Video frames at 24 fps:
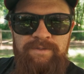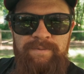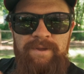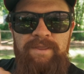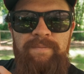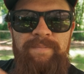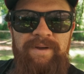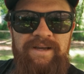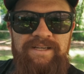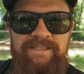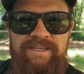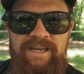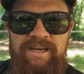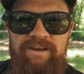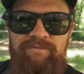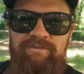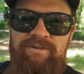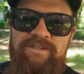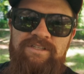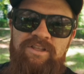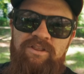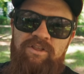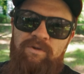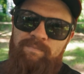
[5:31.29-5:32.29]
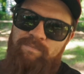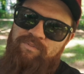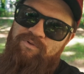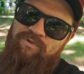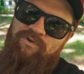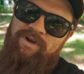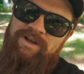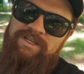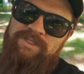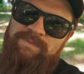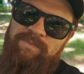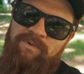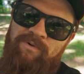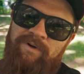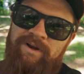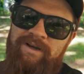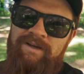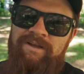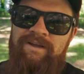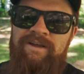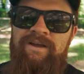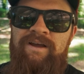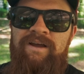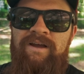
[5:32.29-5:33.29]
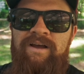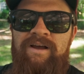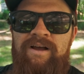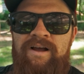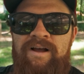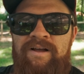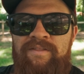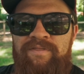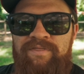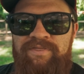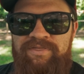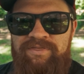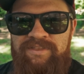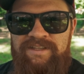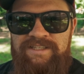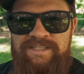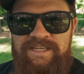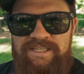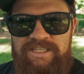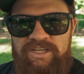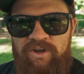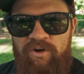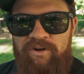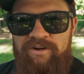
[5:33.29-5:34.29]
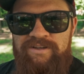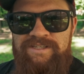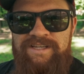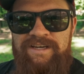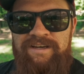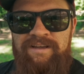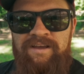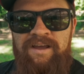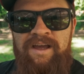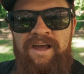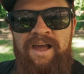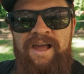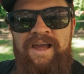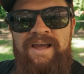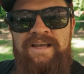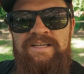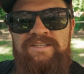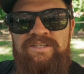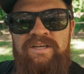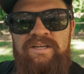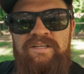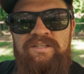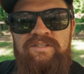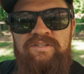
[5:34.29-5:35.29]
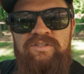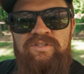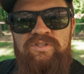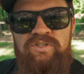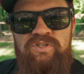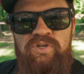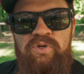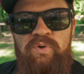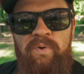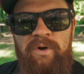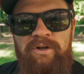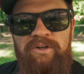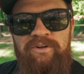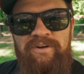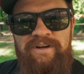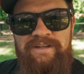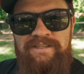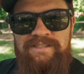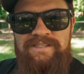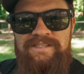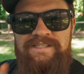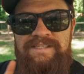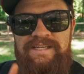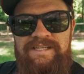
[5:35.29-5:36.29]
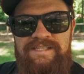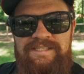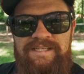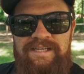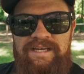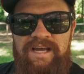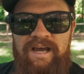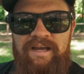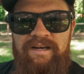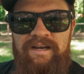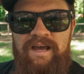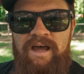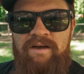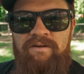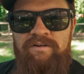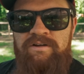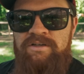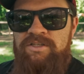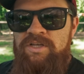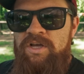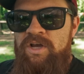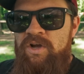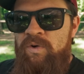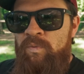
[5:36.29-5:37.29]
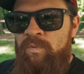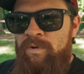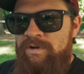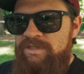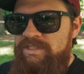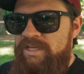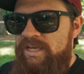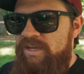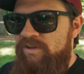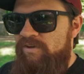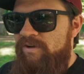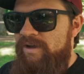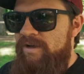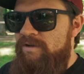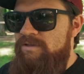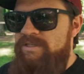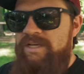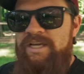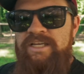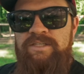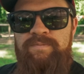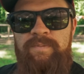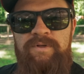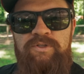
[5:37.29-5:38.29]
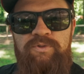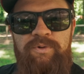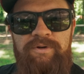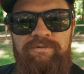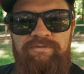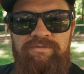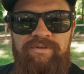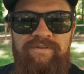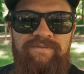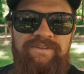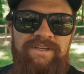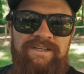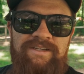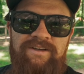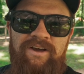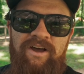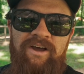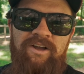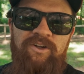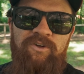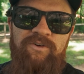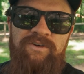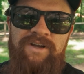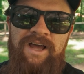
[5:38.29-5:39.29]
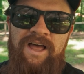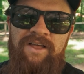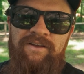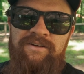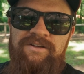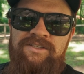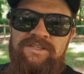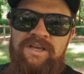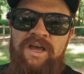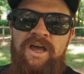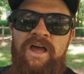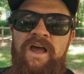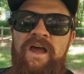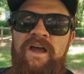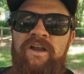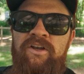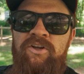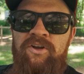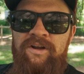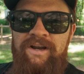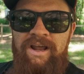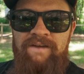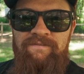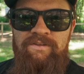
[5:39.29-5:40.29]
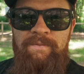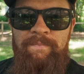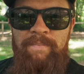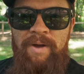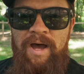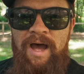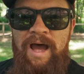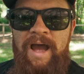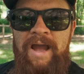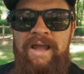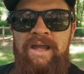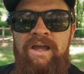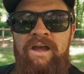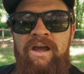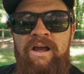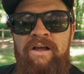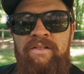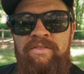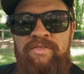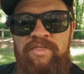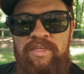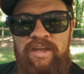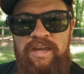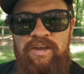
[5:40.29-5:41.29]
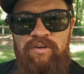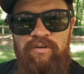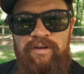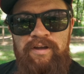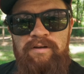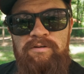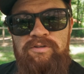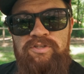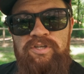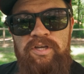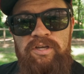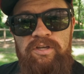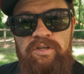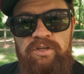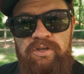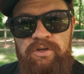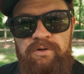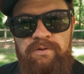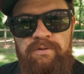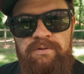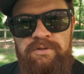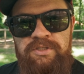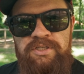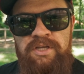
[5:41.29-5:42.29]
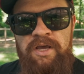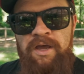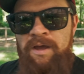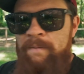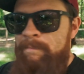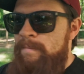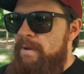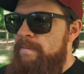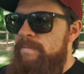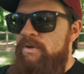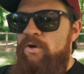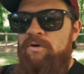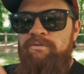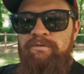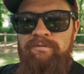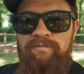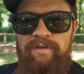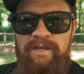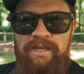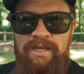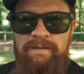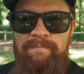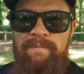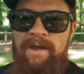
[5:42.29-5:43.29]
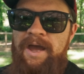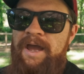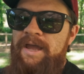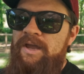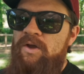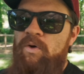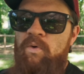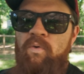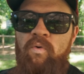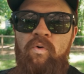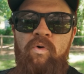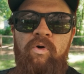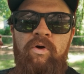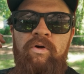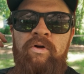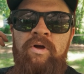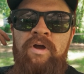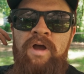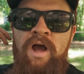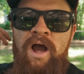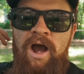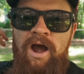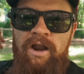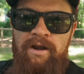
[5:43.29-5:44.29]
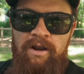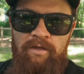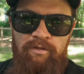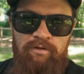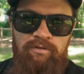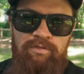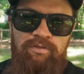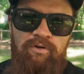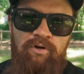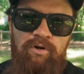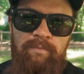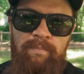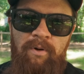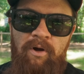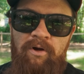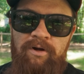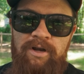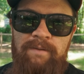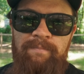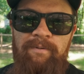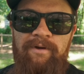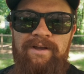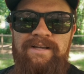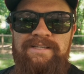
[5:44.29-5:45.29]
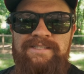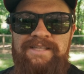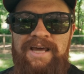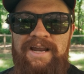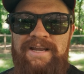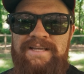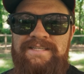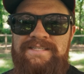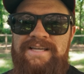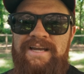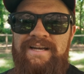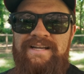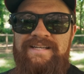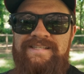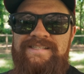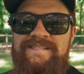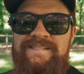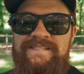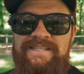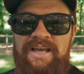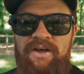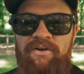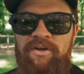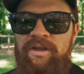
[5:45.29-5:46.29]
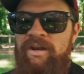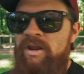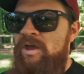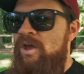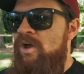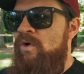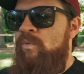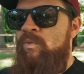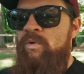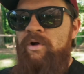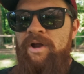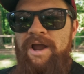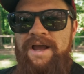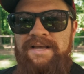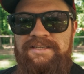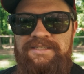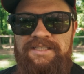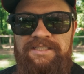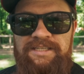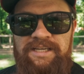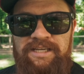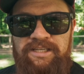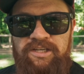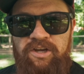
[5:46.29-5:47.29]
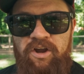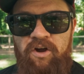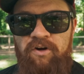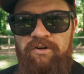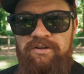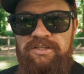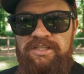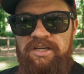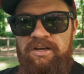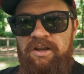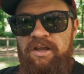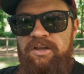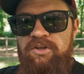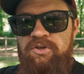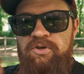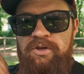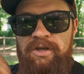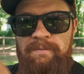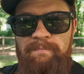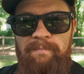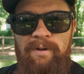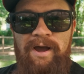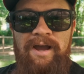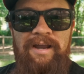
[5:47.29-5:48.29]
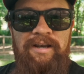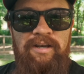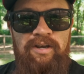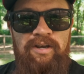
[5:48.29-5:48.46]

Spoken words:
To me, the biggest key difference is the price point. The TTArtisan is $269, whereas the Helios is between $50 to $100. You're gonna have to buy the Helios used, maybe off of eBay or another third-party place that is gonna sell it, whereas the TTArtisan you can buy